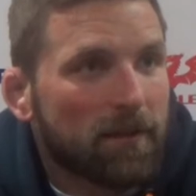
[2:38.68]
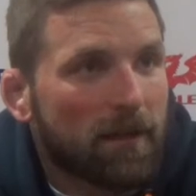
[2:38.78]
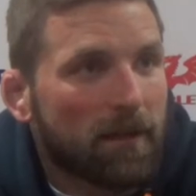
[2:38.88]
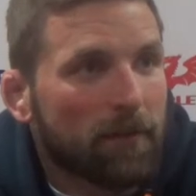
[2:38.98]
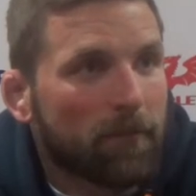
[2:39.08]

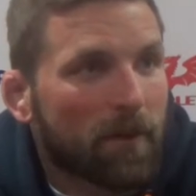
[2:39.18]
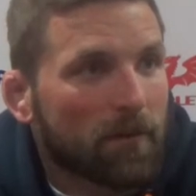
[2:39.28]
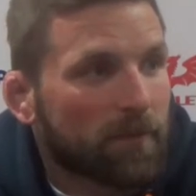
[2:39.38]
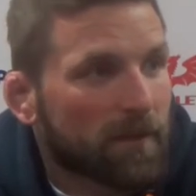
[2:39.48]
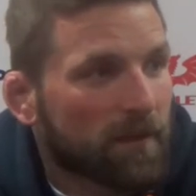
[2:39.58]
I
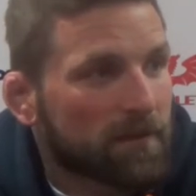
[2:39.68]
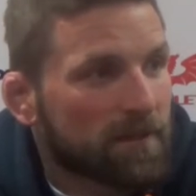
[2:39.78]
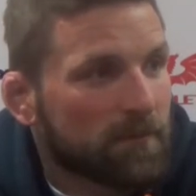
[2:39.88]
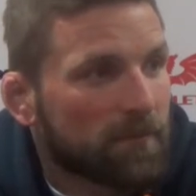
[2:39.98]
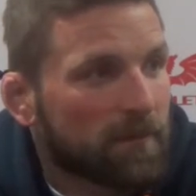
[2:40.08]
don't pick that
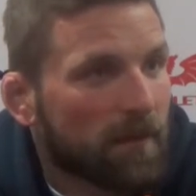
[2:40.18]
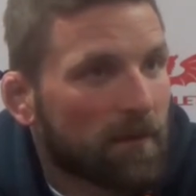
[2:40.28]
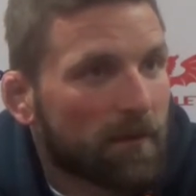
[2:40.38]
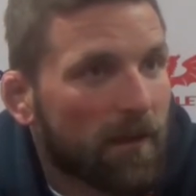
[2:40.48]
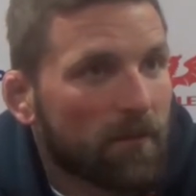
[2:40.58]
team.
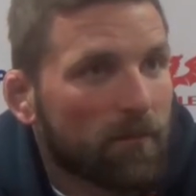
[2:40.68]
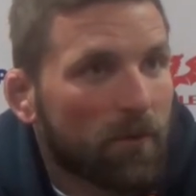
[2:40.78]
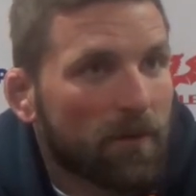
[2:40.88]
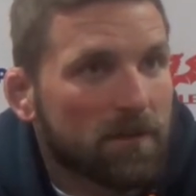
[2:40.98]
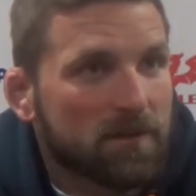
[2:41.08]
I know the
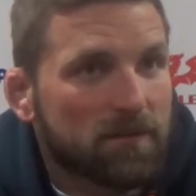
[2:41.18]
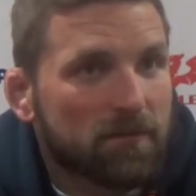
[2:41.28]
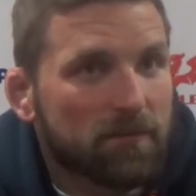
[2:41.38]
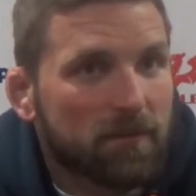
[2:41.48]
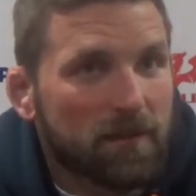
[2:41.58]
boys
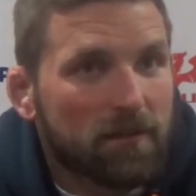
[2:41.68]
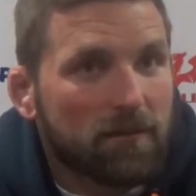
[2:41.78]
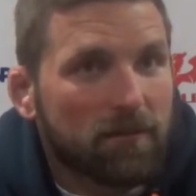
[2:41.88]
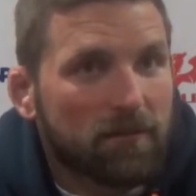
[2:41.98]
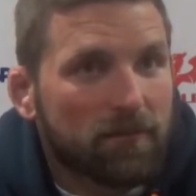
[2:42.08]

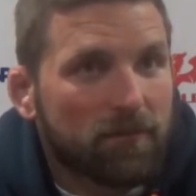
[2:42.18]
here